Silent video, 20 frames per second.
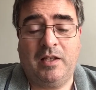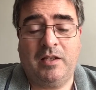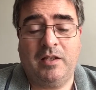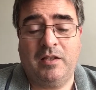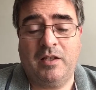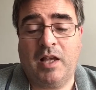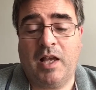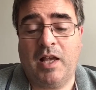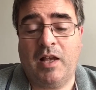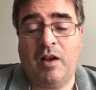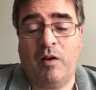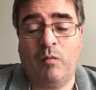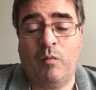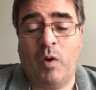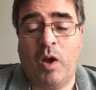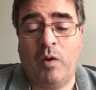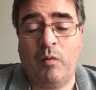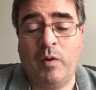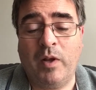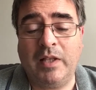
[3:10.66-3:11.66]
It's
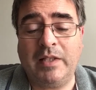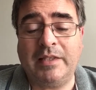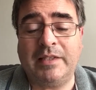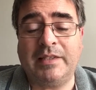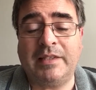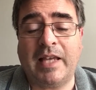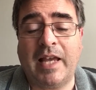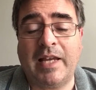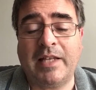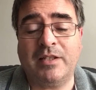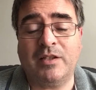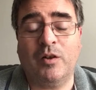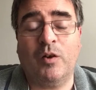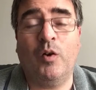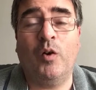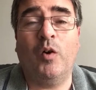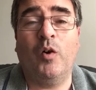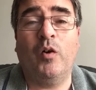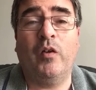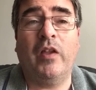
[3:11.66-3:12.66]
a real sight
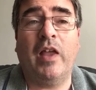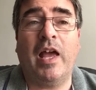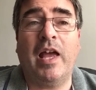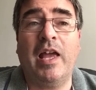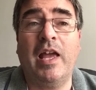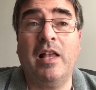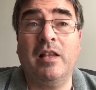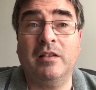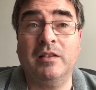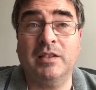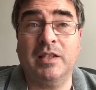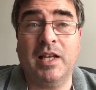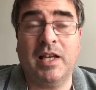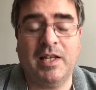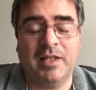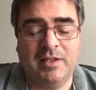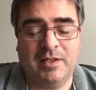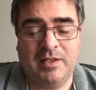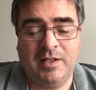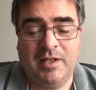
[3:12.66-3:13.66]
on a
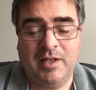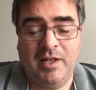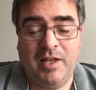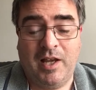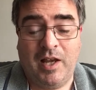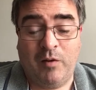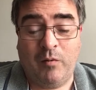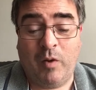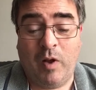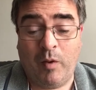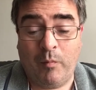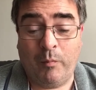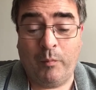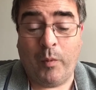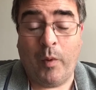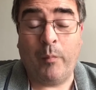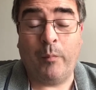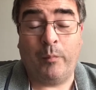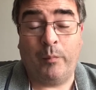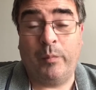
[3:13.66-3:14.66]
hillside, and
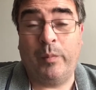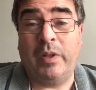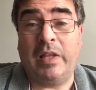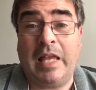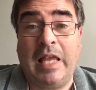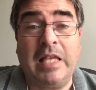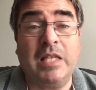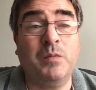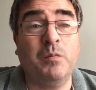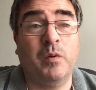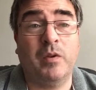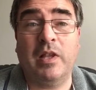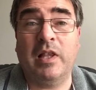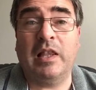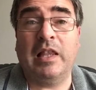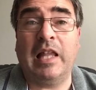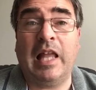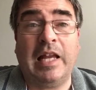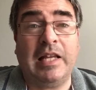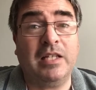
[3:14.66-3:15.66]
a place where the
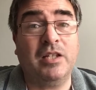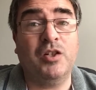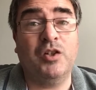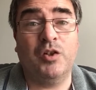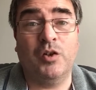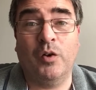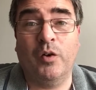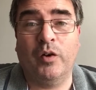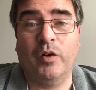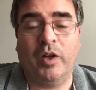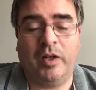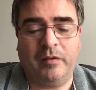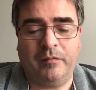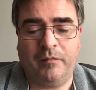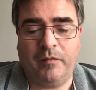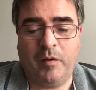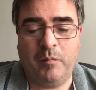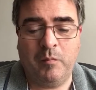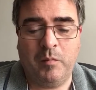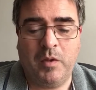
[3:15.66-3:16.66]
light shone out
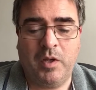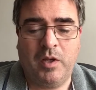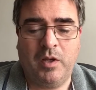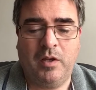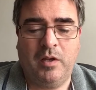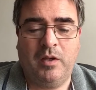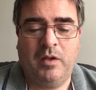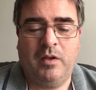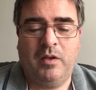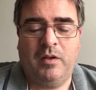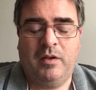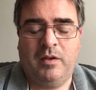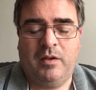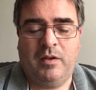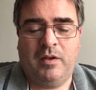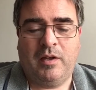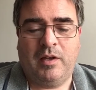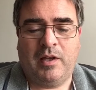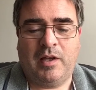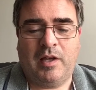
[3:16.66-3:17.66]
from.
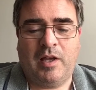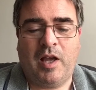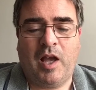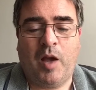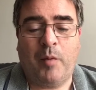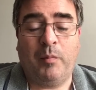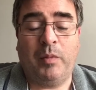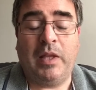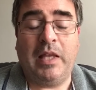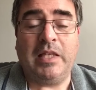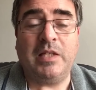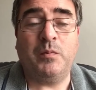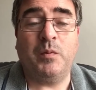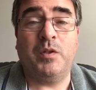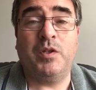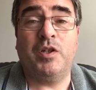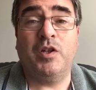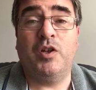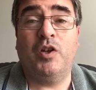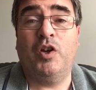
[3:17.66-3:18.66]
A place
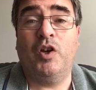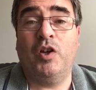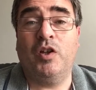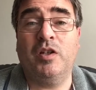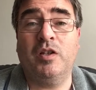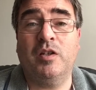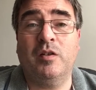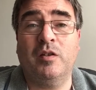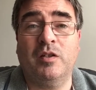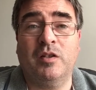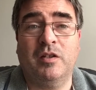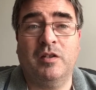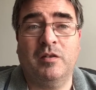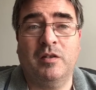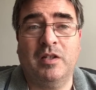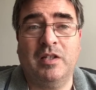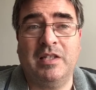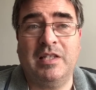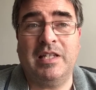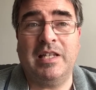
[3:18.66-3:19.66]
which you couldn't
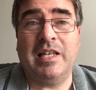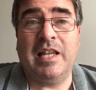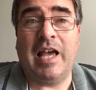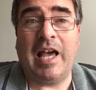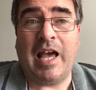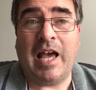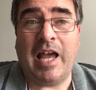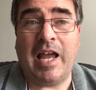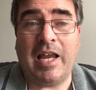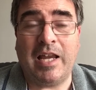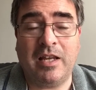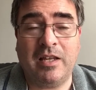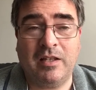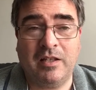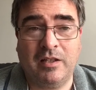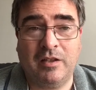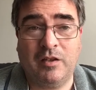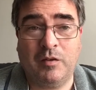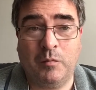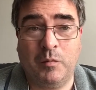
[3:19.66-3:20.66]
deny
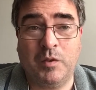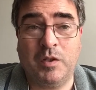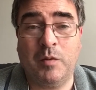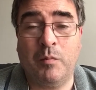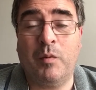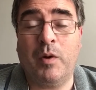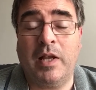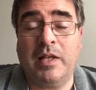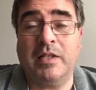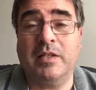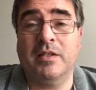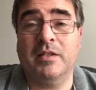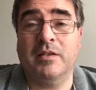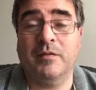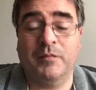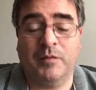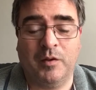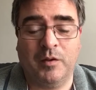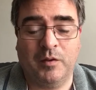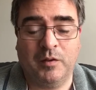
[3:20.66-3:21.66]
that there was the presence
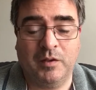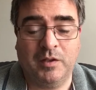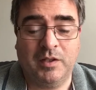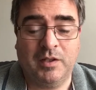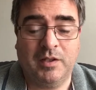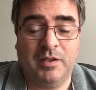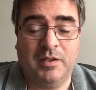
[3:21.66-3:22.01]
of God.